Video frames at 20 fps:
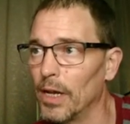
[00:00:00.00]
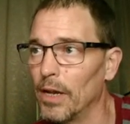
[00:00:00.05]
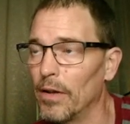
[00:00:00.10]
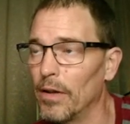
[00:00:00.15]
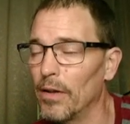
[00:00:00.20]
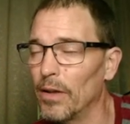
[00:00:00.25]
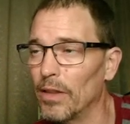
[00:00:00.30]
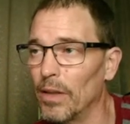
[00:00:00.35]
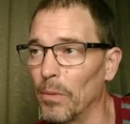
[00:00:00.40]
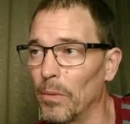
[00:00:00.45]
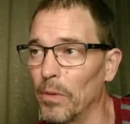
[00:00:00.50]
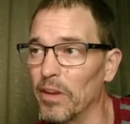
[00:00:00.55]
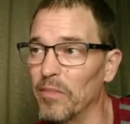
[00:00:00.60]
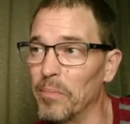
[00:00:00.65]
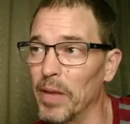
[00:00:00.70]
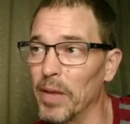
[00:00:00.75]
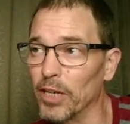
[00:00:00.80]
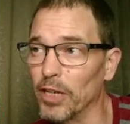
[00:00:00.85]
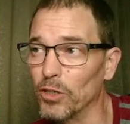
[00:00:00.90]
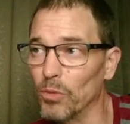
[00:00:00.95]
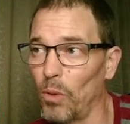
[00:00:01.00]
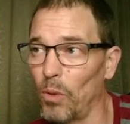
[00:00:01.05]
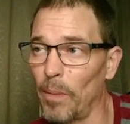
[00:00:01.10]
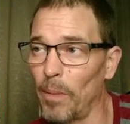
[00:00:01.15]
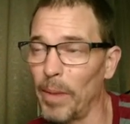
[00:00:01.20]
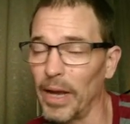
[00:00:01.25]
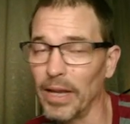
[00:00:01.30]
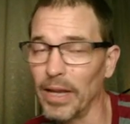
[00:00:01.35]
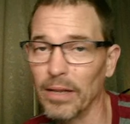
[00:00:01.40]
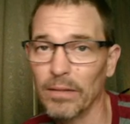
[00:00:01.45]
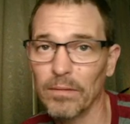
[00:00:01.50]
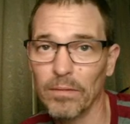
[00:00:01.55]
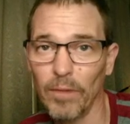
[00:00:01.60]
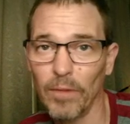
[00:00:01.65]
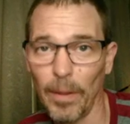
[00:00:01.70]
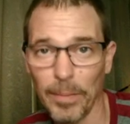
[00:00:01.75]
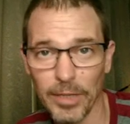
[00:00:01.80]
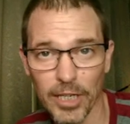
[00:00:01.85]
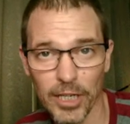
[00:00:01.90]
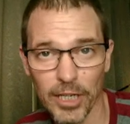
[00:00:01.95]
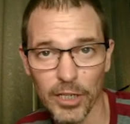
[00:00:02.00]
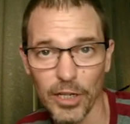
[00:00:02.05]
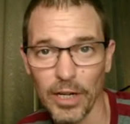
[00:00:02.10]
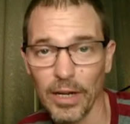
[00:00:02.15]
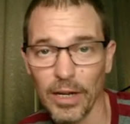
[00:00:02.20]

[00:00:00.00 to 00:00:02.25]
that would have been a draw by repetition.